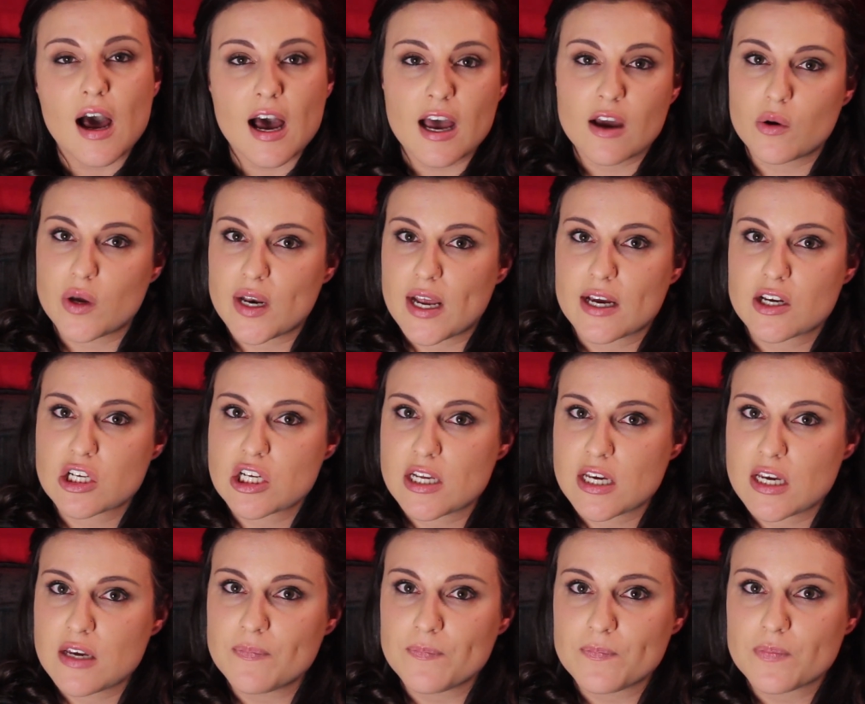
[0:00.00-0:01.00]
I would
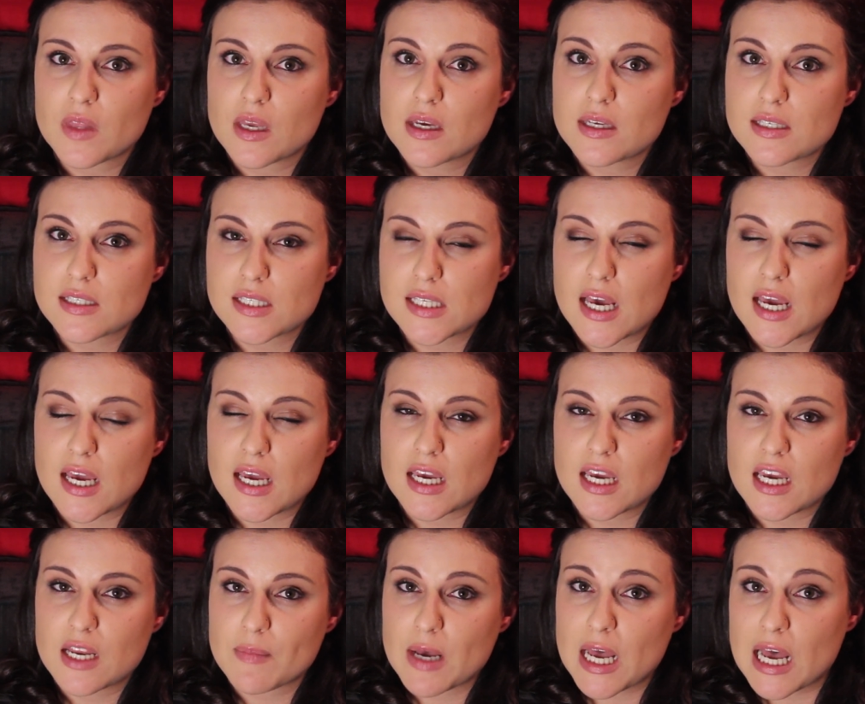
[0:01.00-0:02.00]
actually
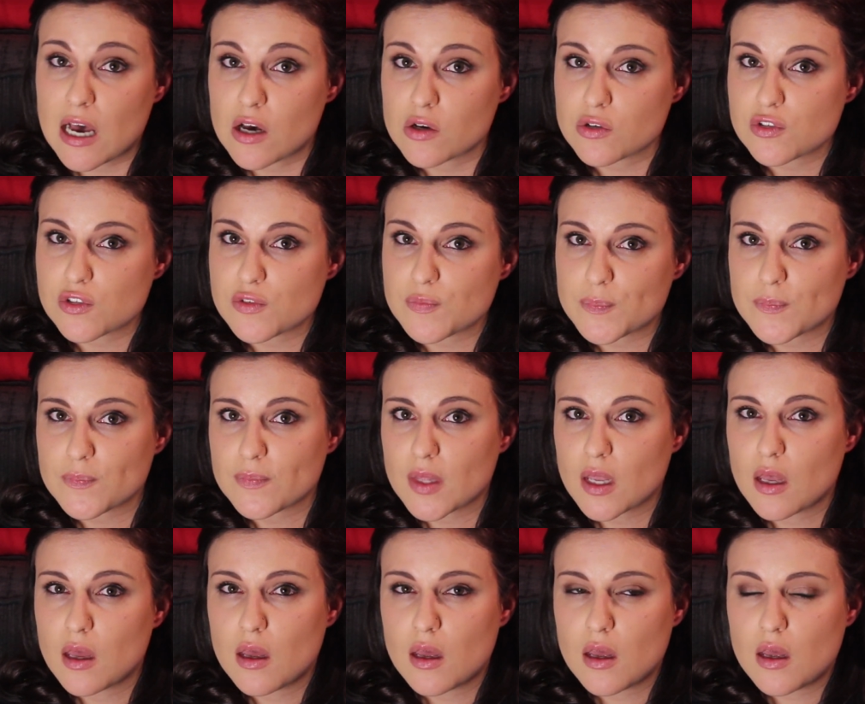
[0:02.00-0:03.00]
stay in my house.
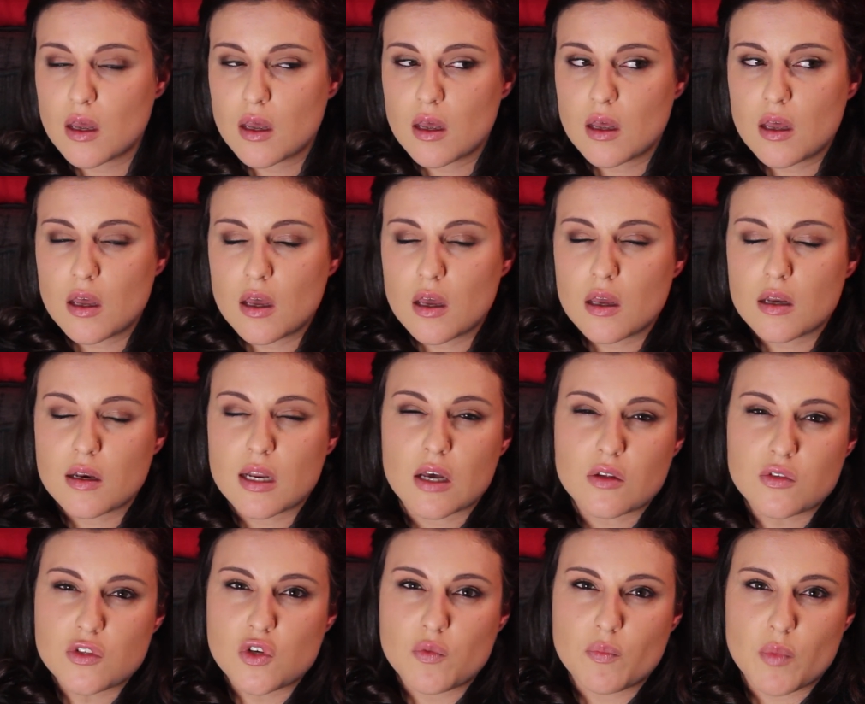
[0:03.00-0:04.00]

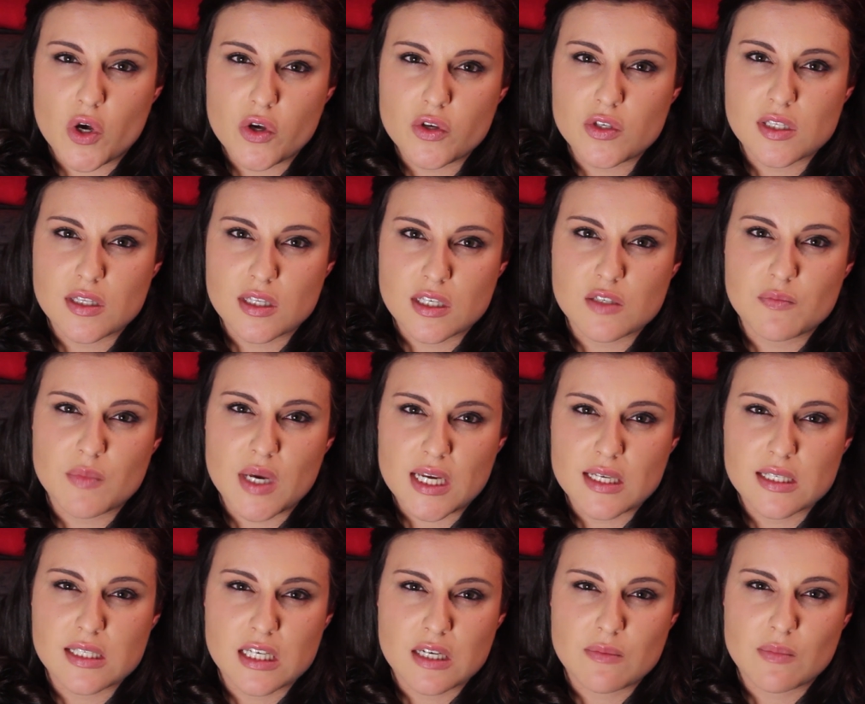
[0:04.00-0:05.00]
Now, to most, this may
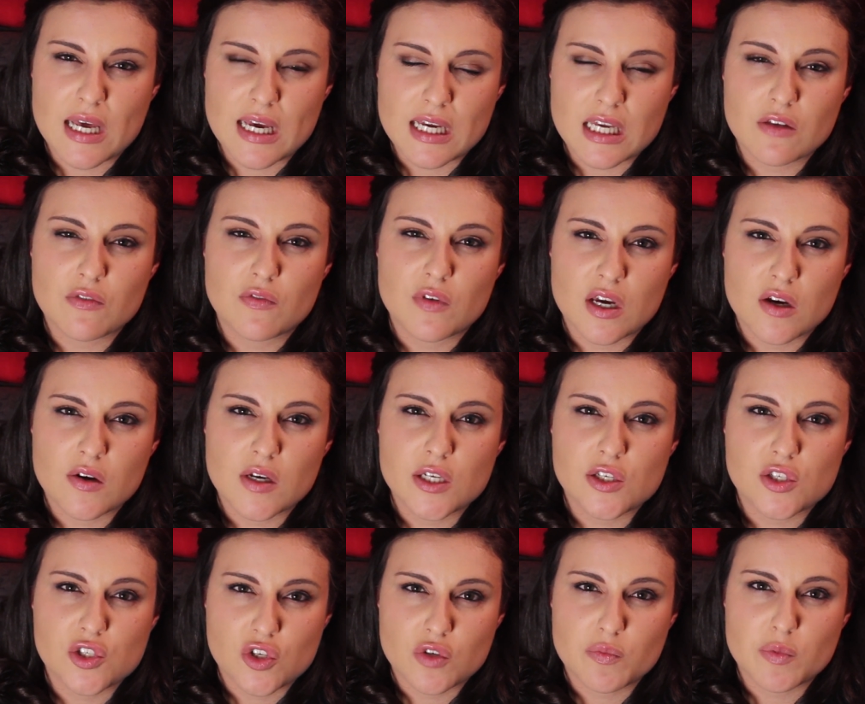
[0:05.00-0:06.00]
seem like a very
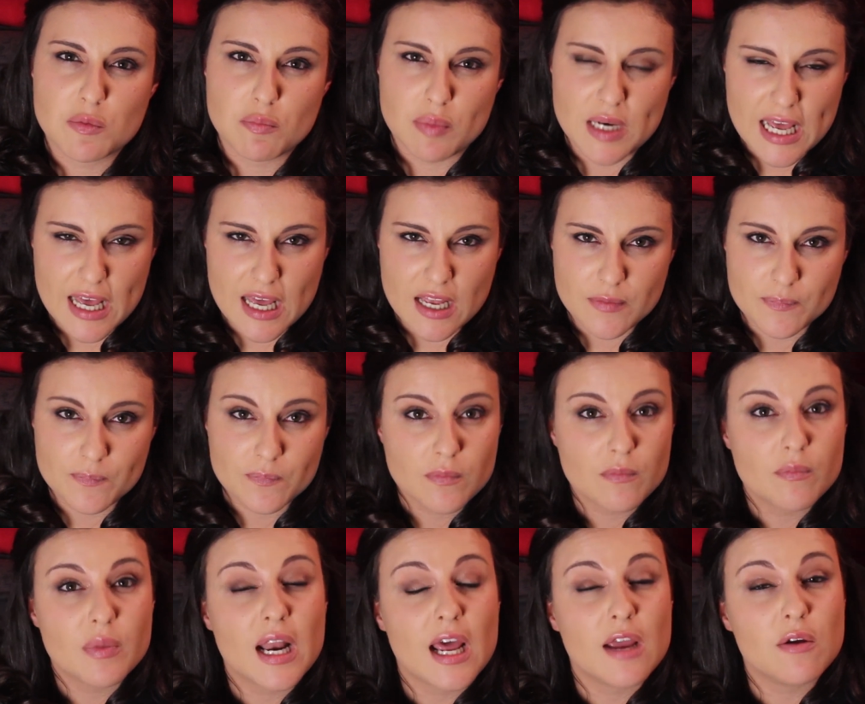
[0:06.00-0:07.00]
stupid plan,
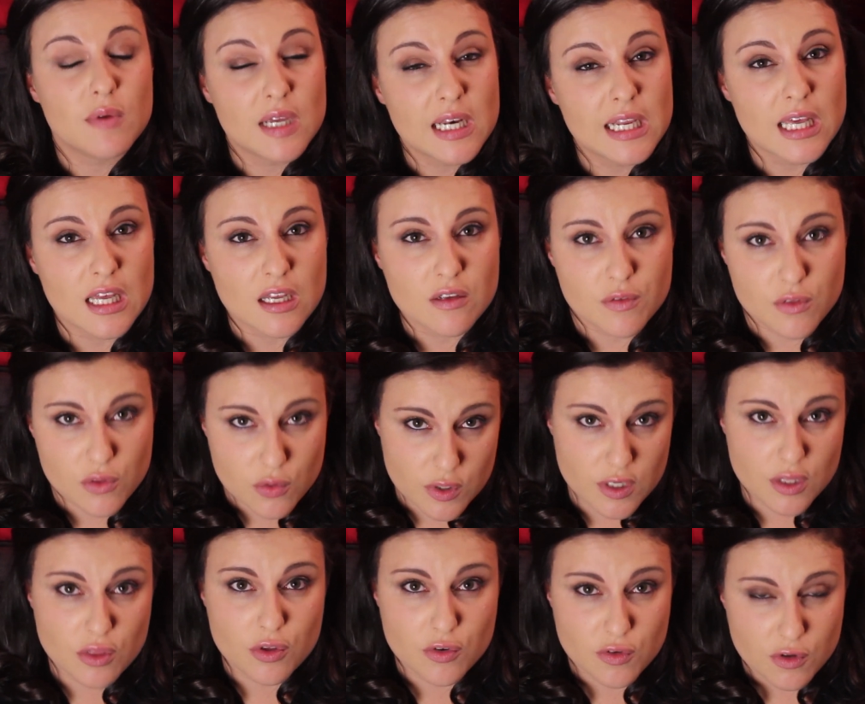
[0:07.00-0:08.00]
but I really have thought
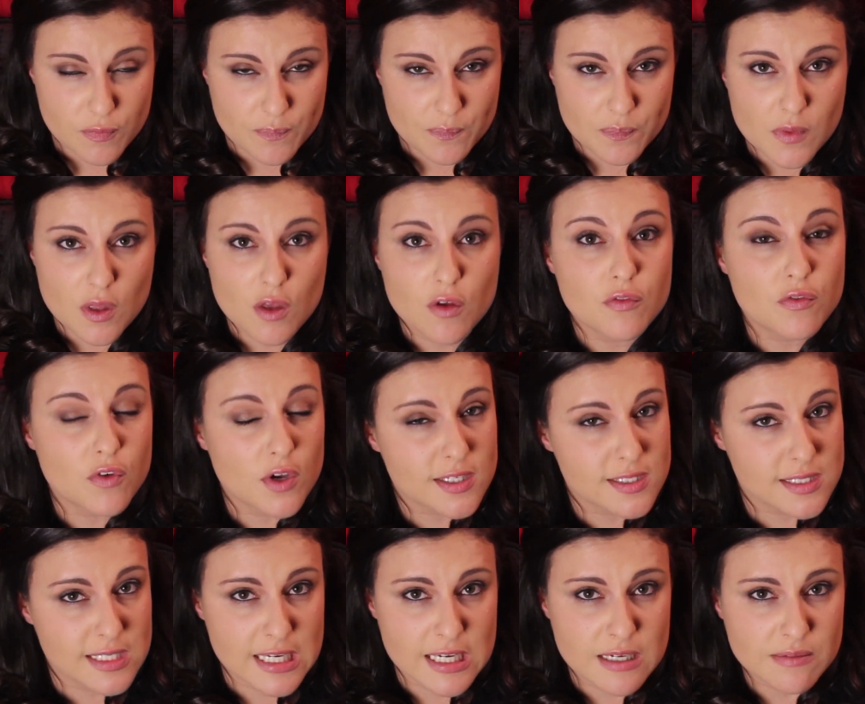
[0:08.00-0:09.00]
it through.
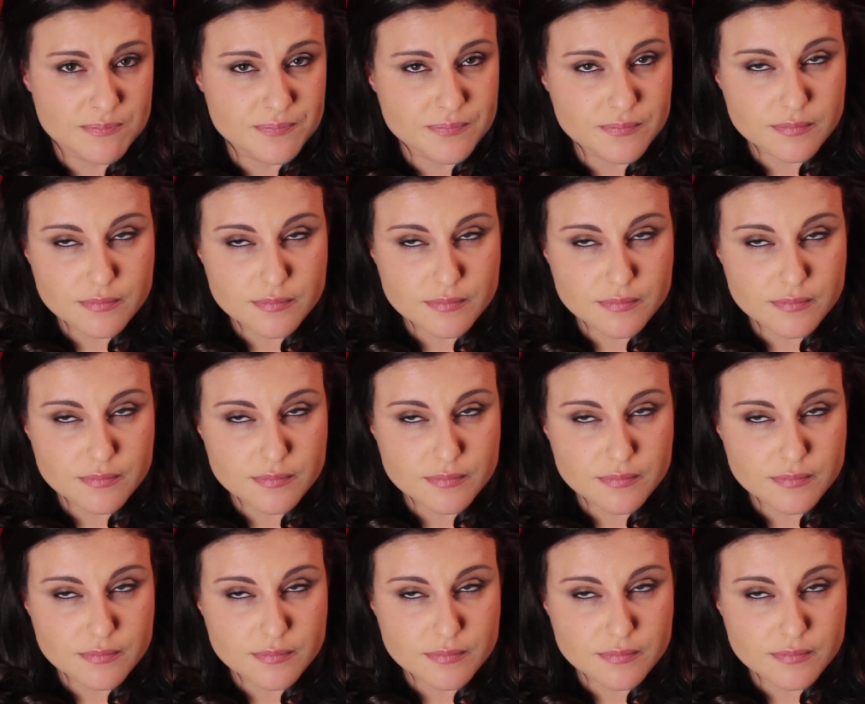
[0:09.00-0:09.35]
Firstly,